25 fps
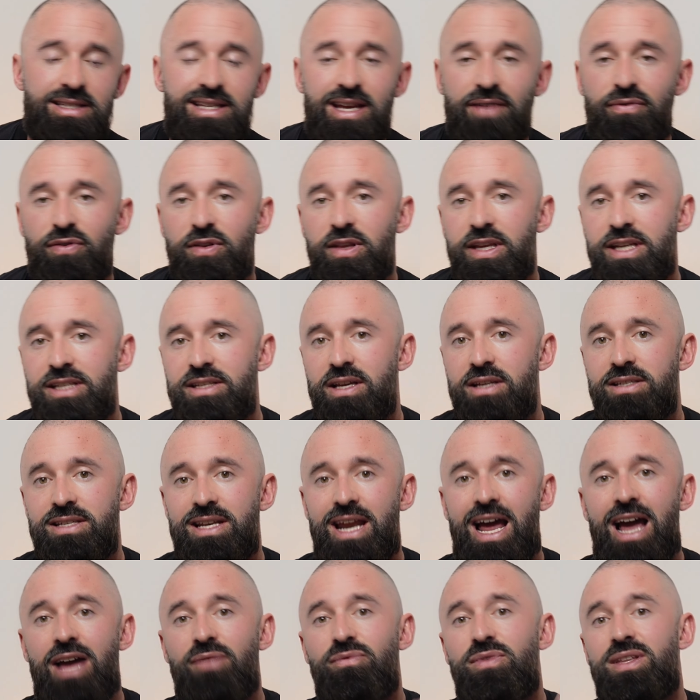definitely
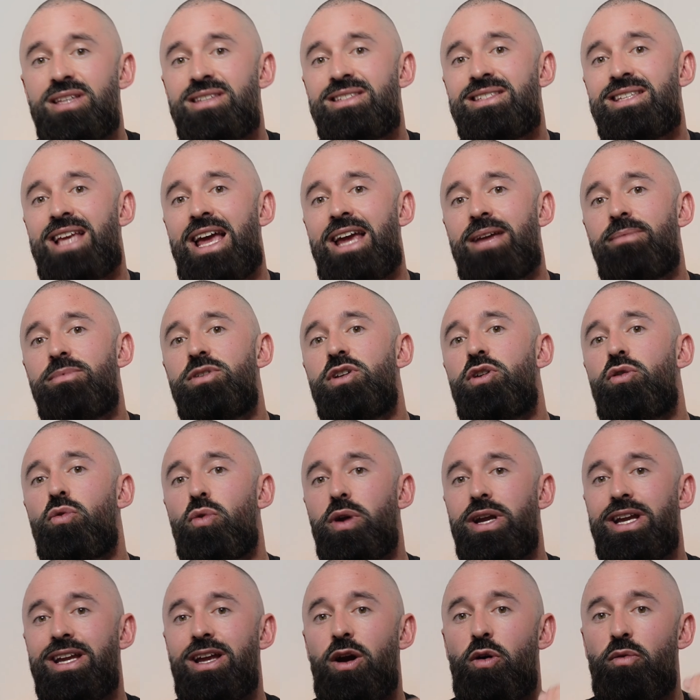doesn't have the same
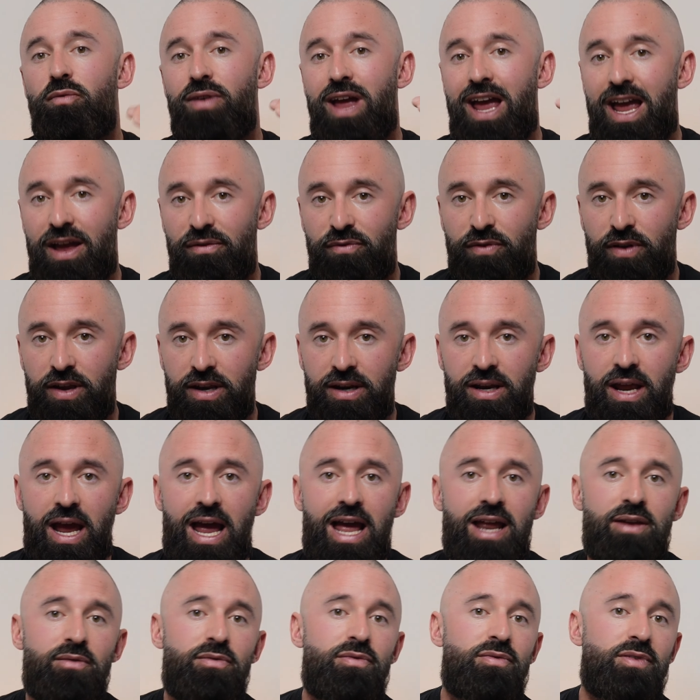degree of effort
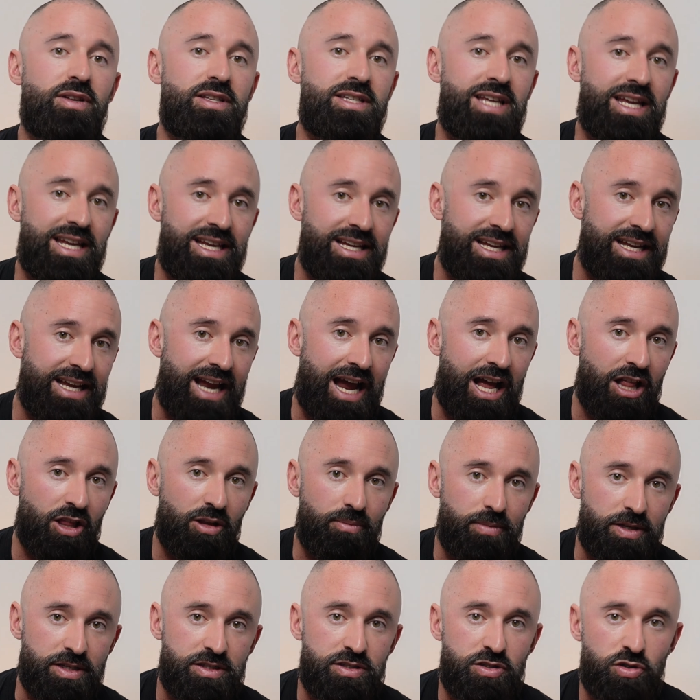and fatiguing
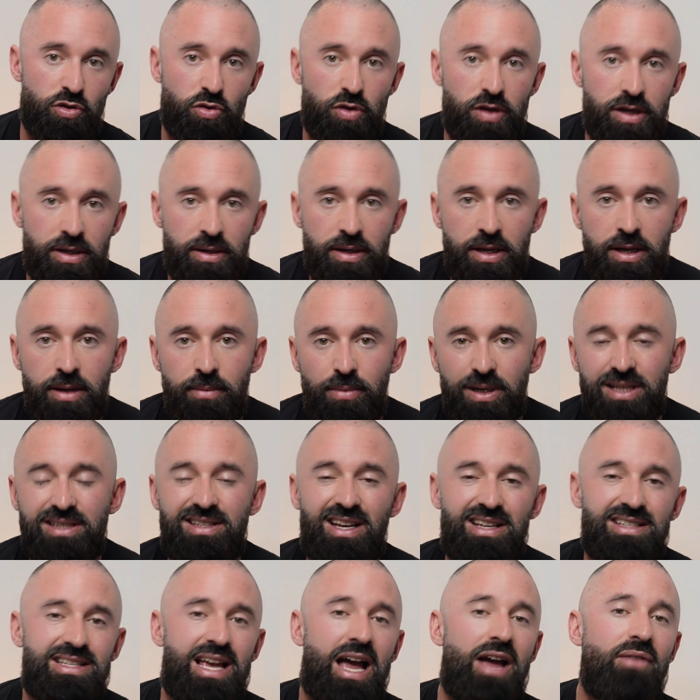elements to it, but it
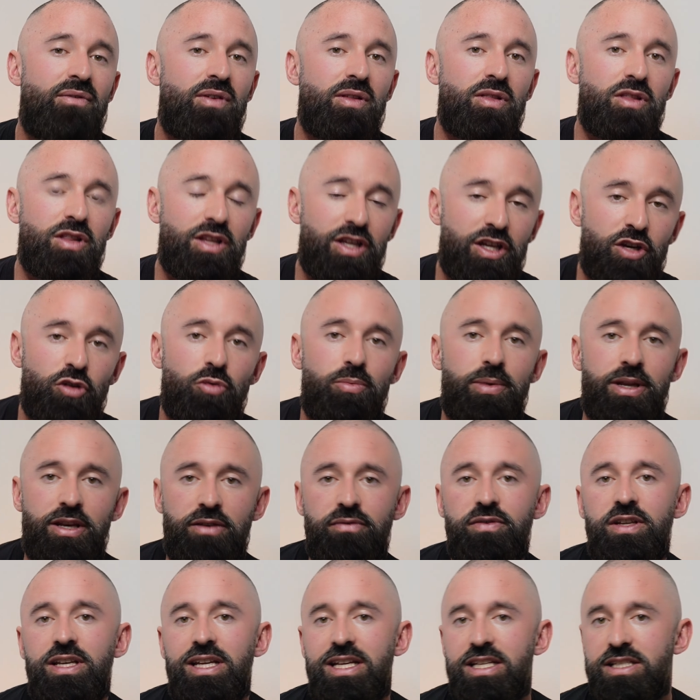does have a little bit
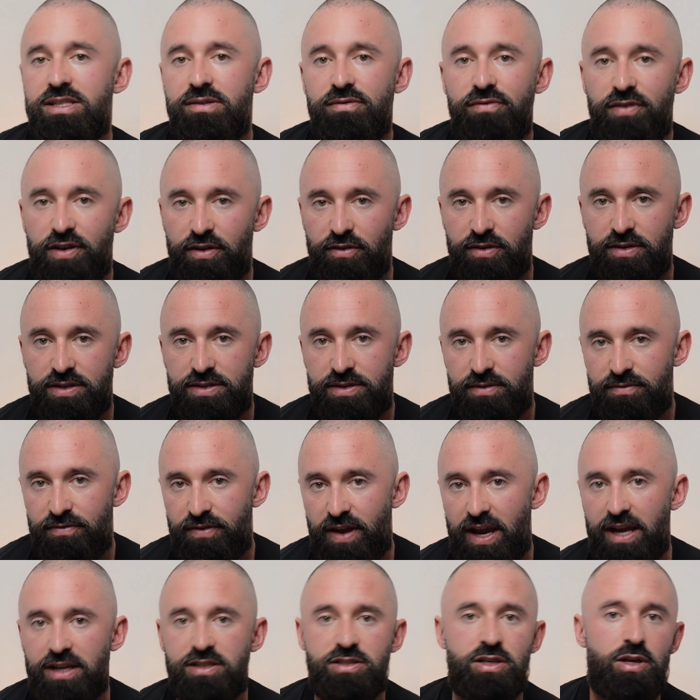of an interference
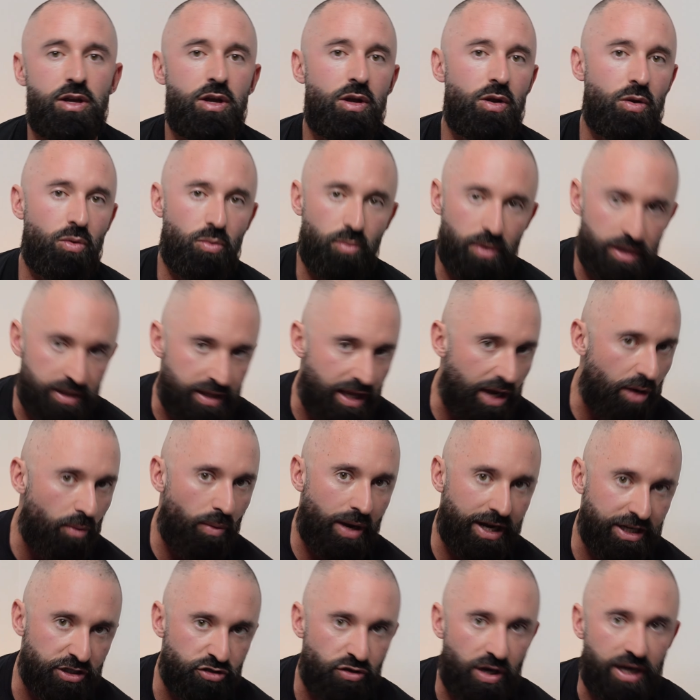effect with our
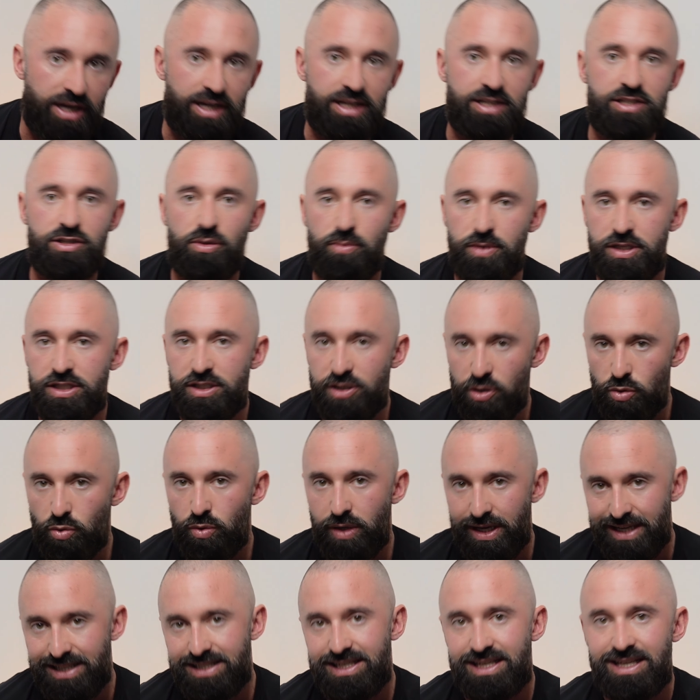weight training. So we still
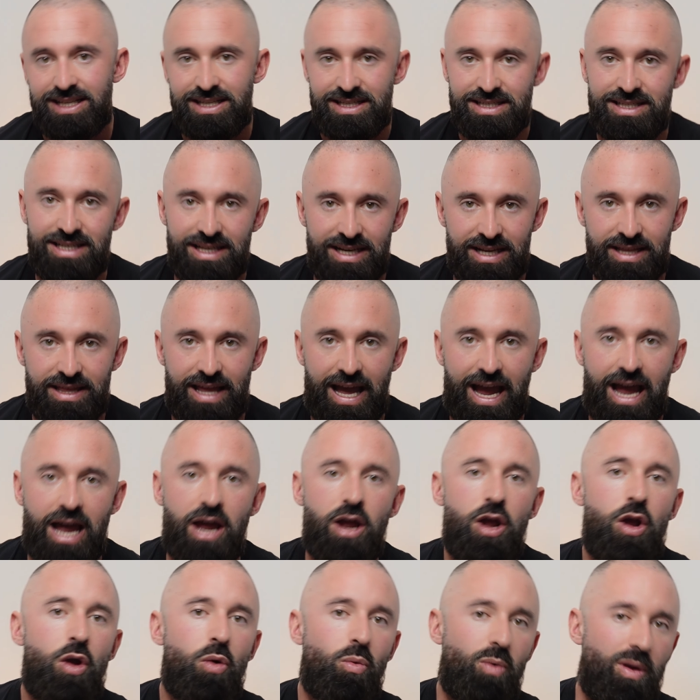need to consider
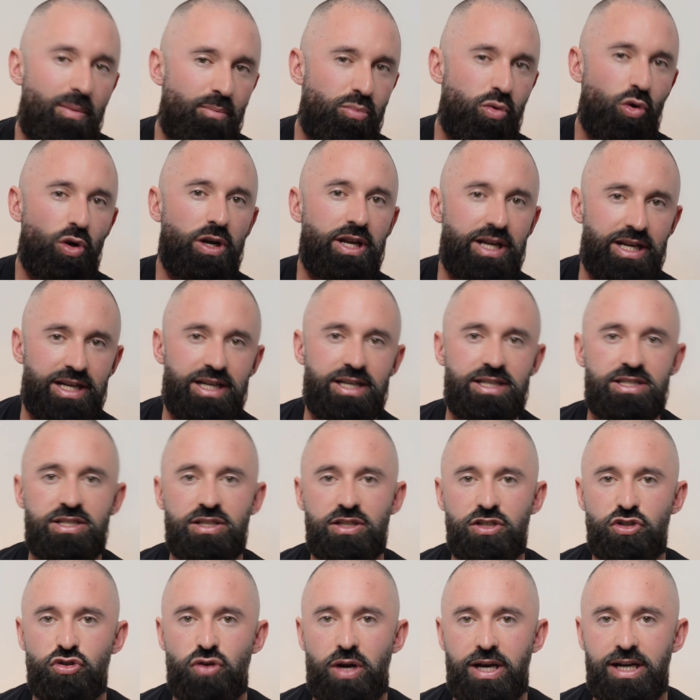that when putting it into
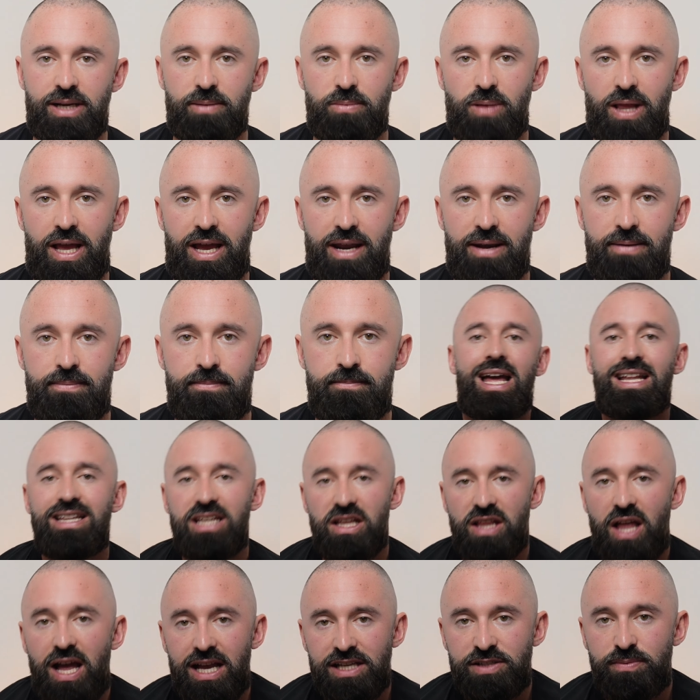the training plan. And
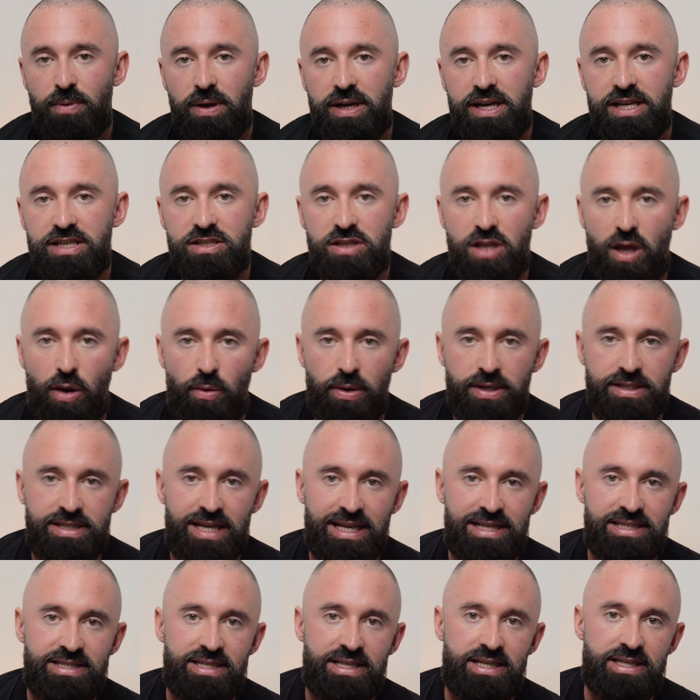the last one is low
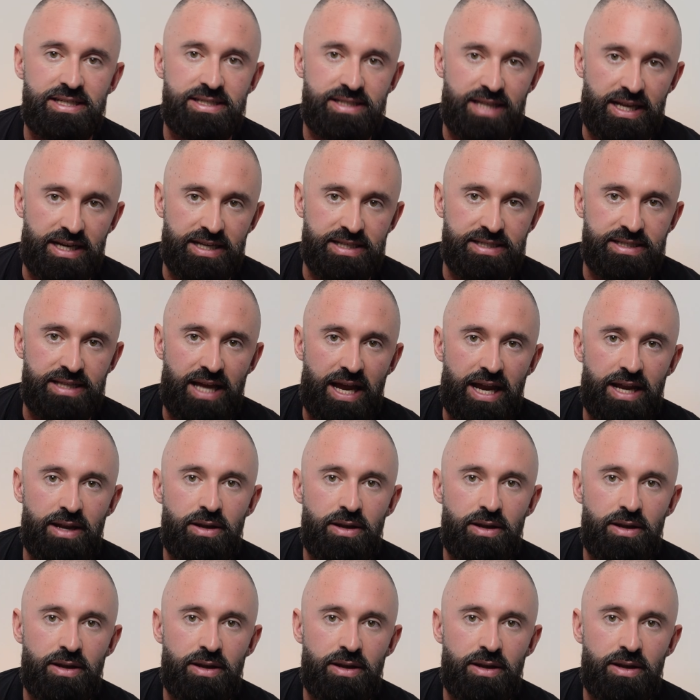intensity steady state,